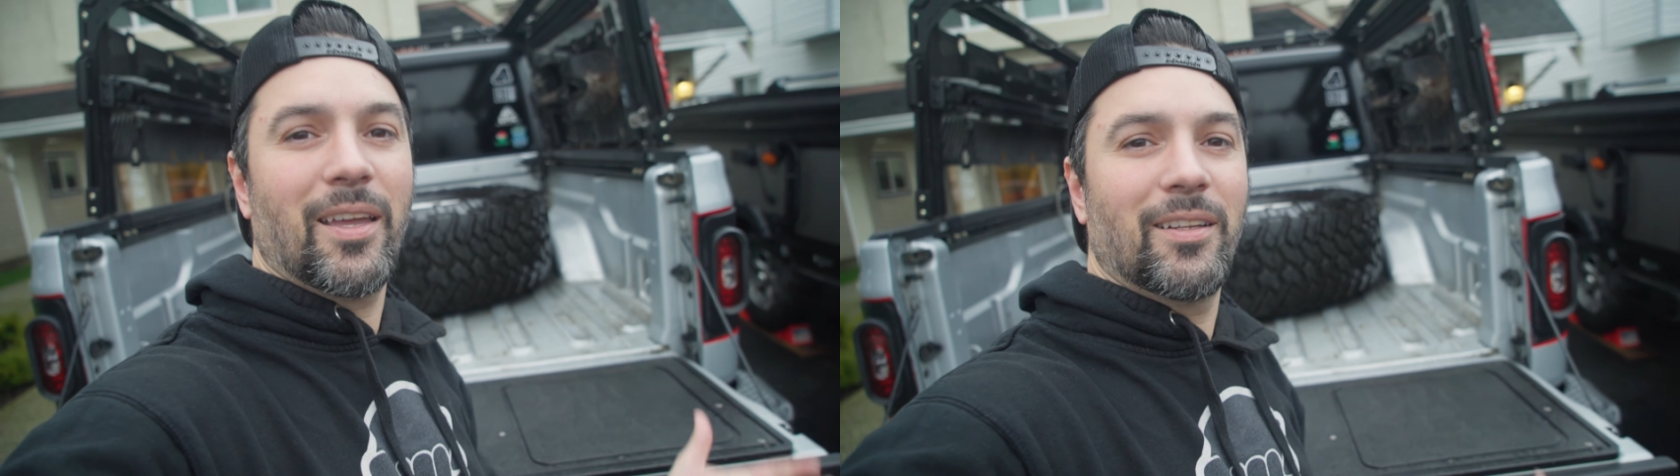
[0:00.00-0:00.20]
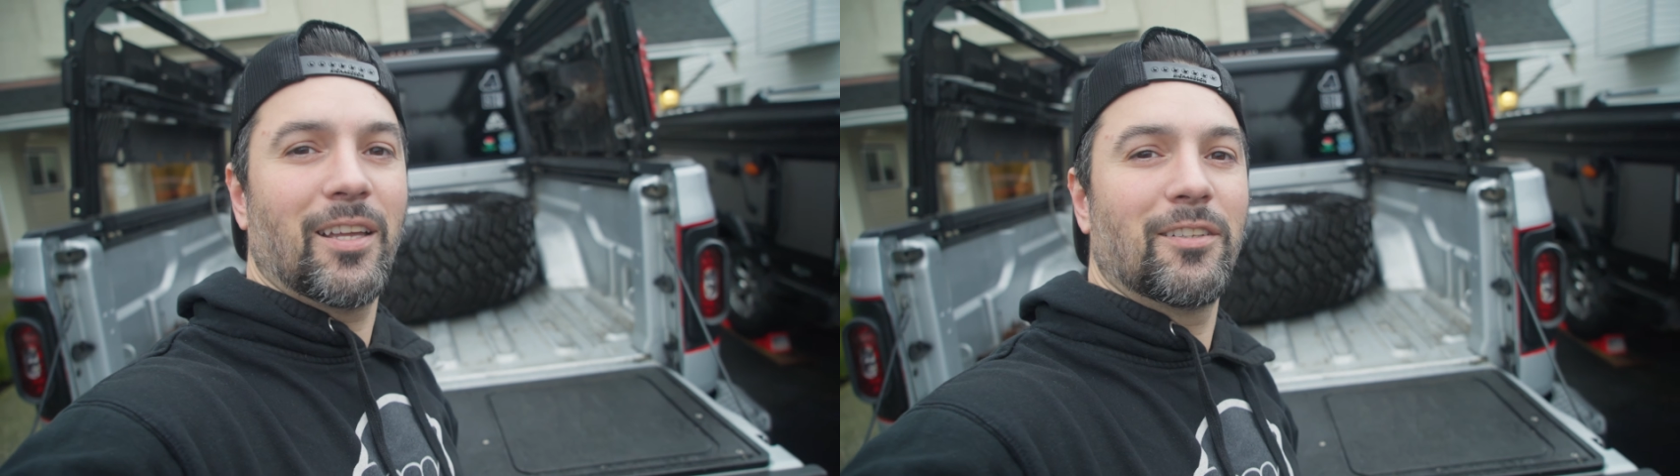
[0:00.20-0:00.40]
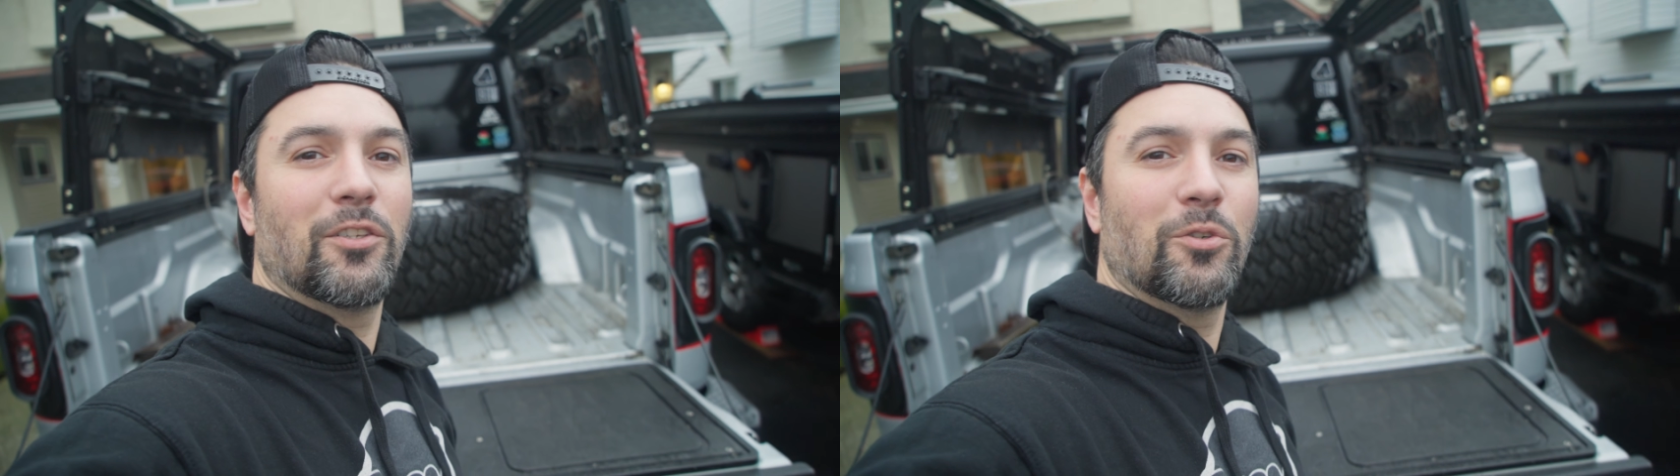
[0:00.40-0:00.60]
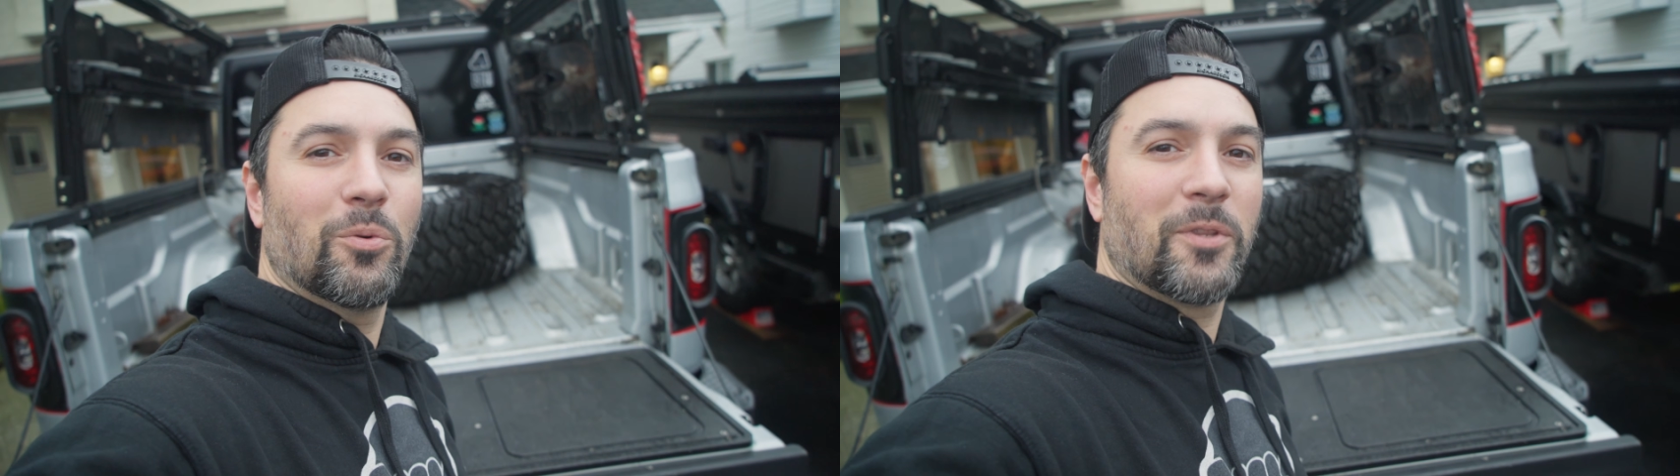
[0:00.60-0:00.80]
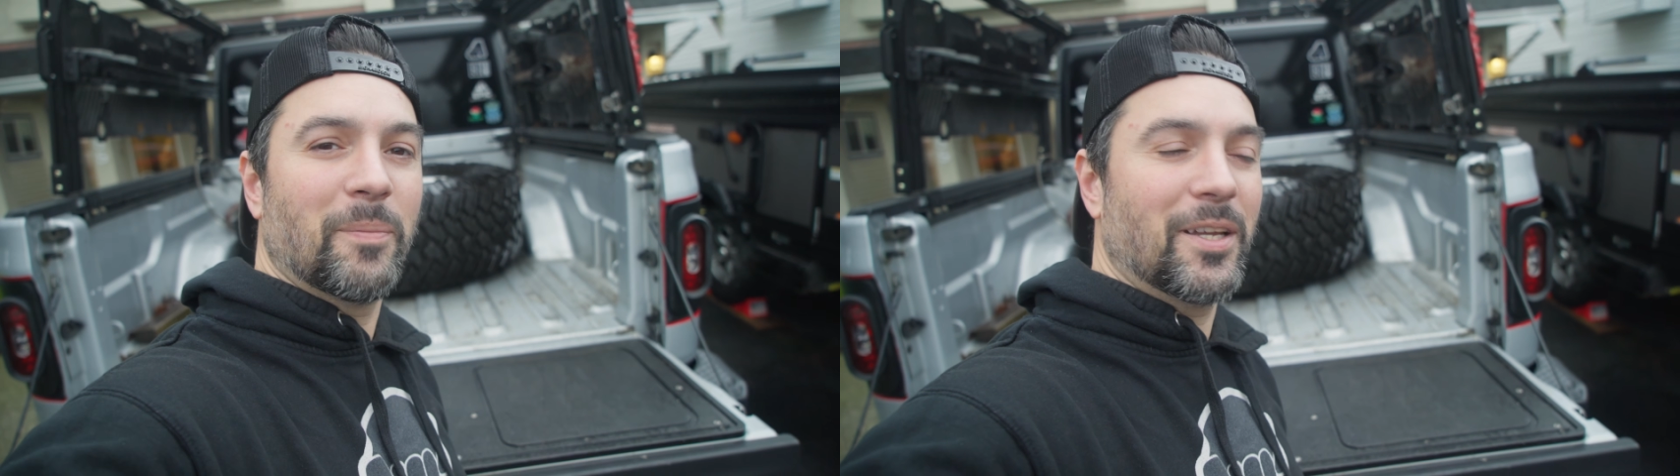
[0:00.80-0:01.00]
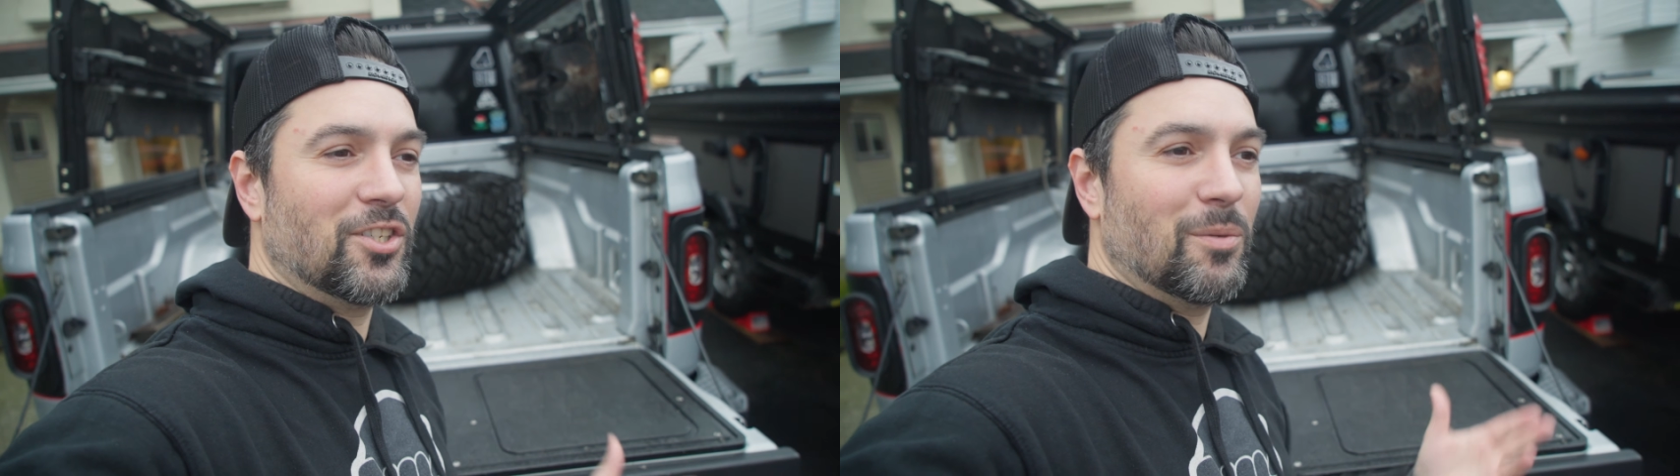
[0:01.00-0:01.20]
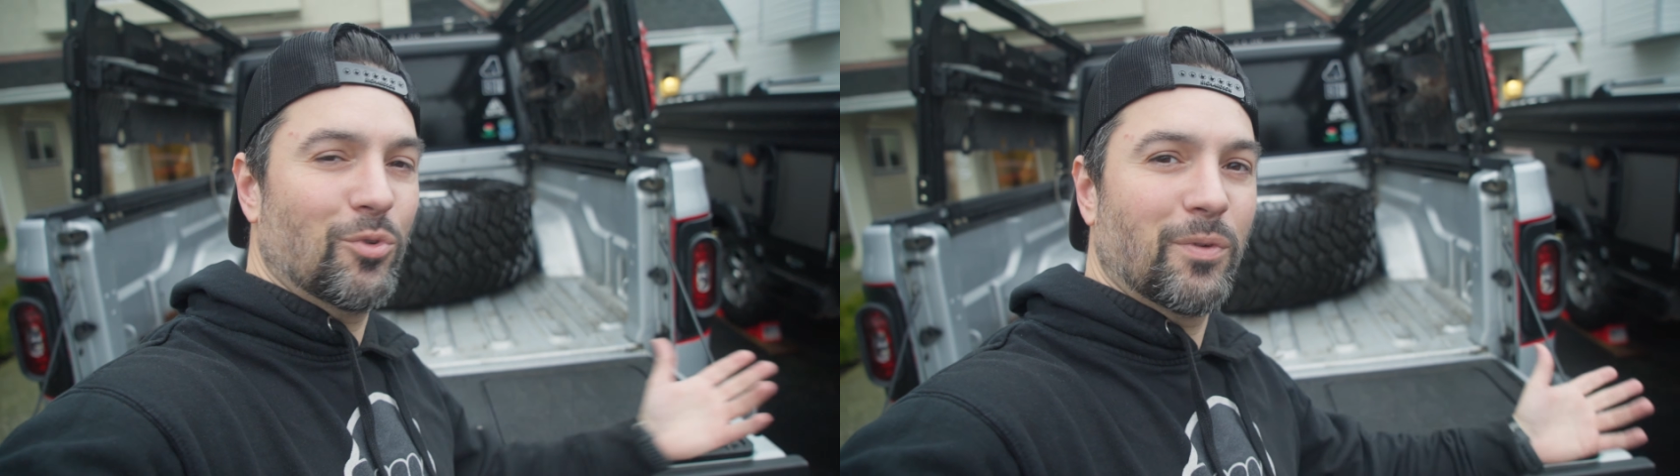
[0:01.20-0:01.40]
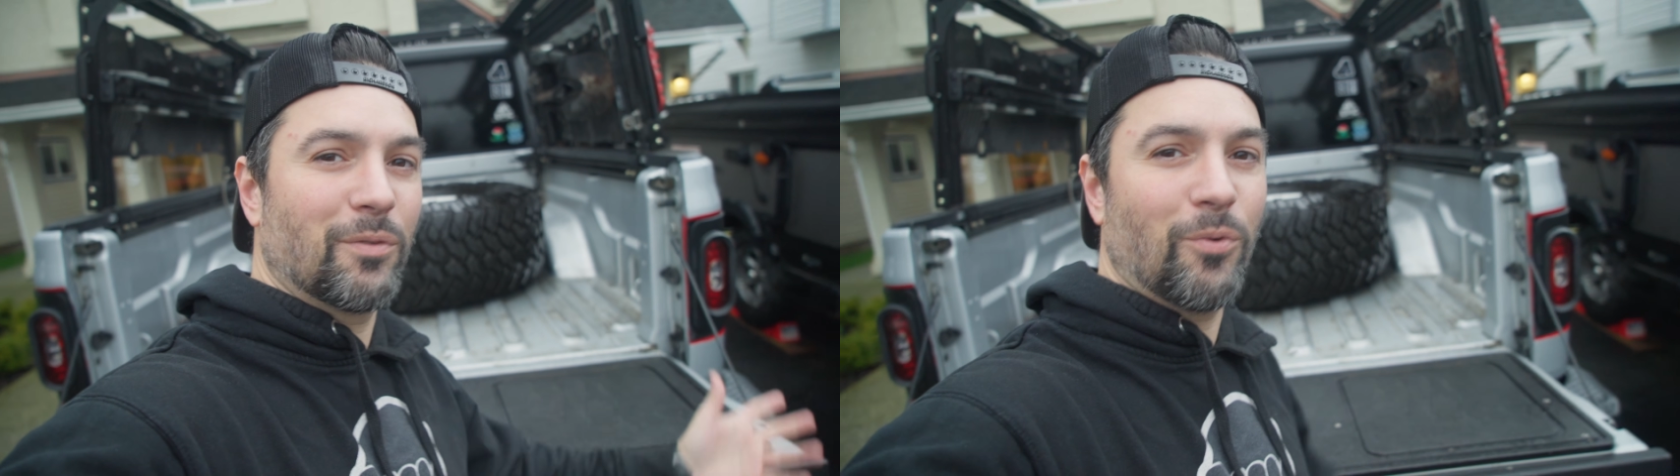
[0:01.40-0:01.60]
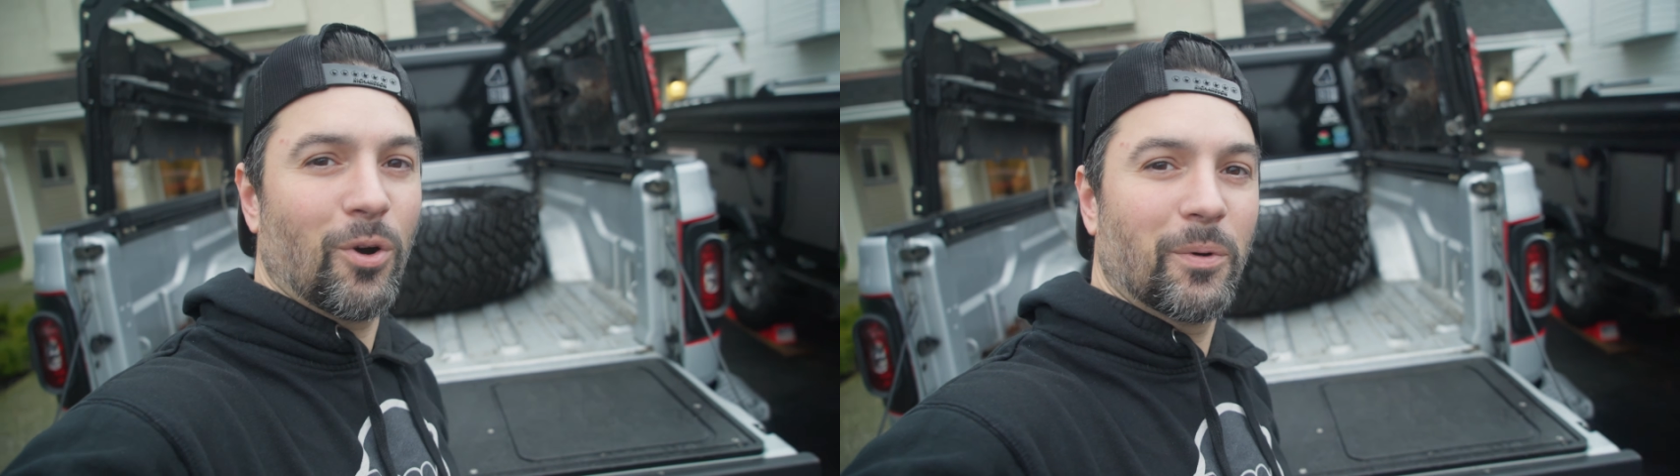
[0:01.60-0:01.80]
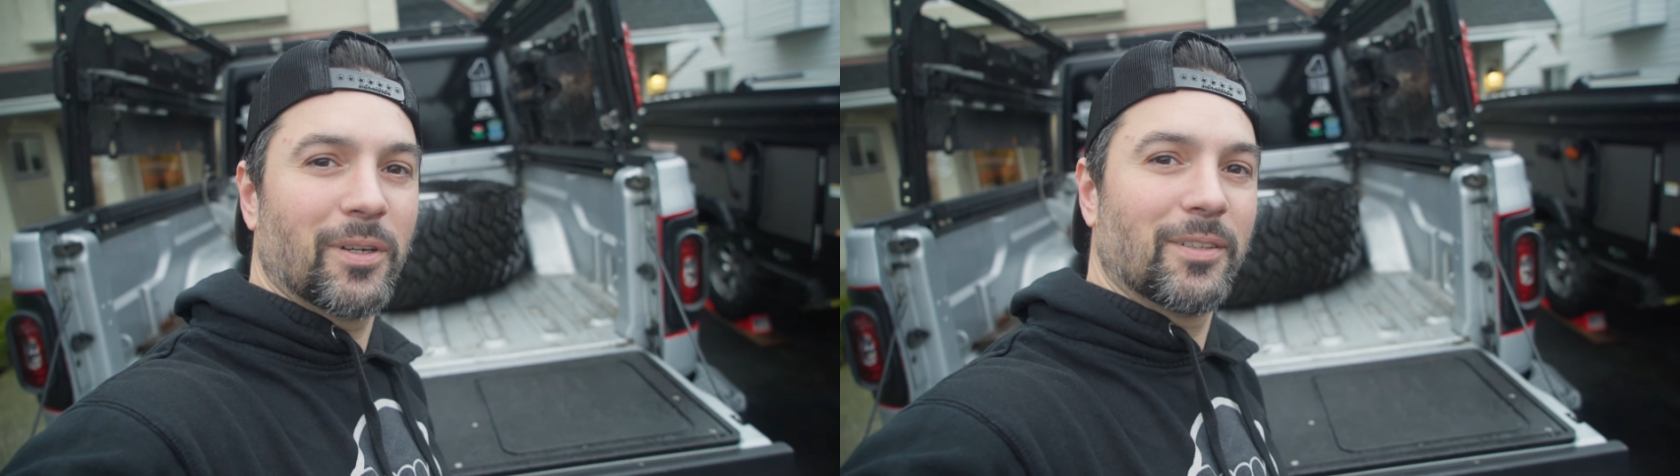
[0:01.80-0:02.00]
intend to do with my Jeep moving
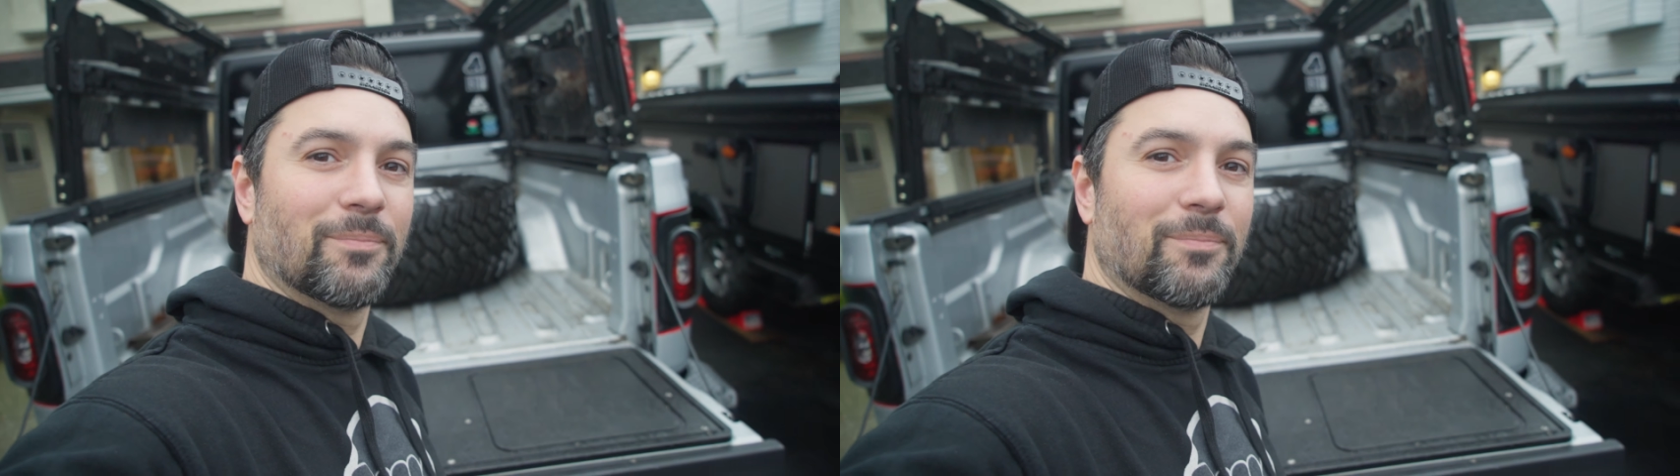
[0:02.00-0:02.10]
forward.